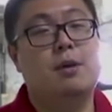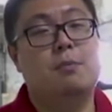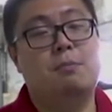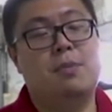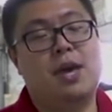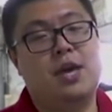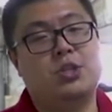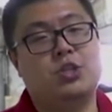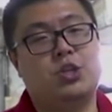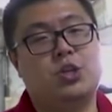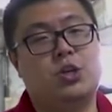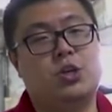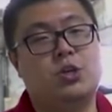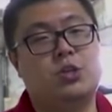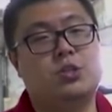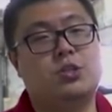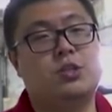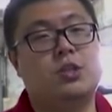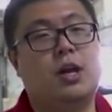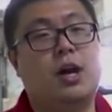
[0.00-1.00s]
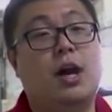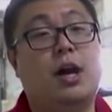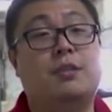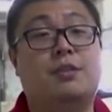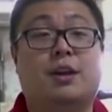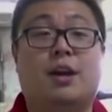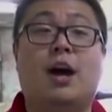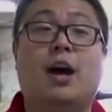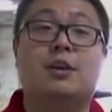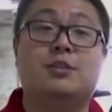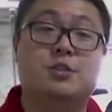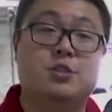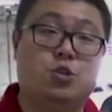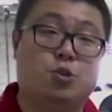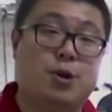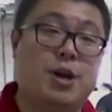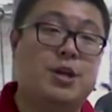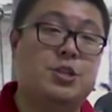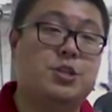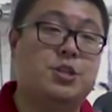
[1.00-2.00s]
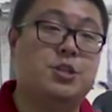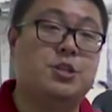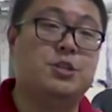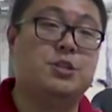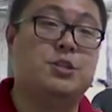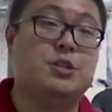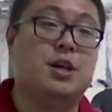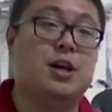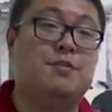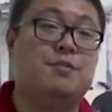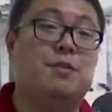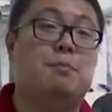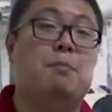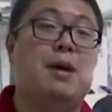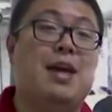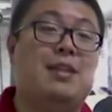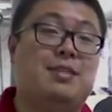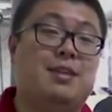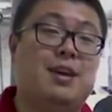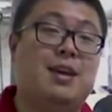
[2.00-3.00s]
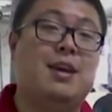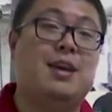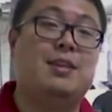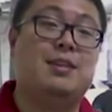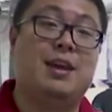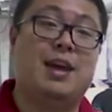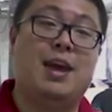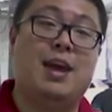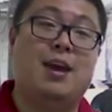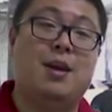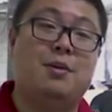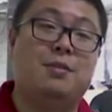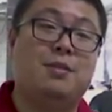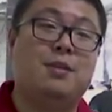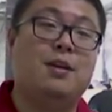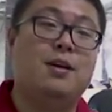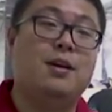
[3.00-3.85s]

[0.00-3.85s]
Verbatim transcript: measures uh, the concentrations of the methane in the air.